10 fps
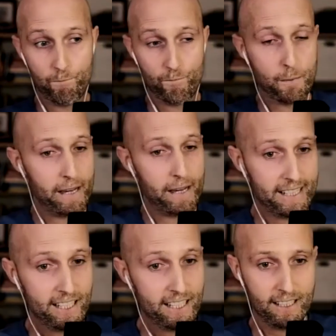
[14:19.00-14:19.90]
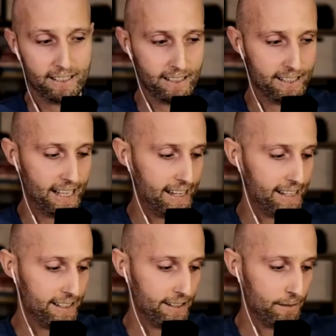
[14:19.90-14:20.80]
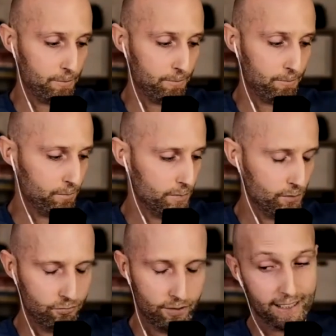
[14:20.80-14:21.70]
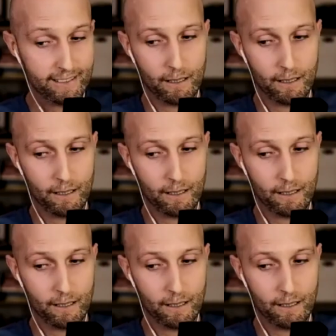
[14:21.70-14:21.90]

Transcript: The meditation is designed really,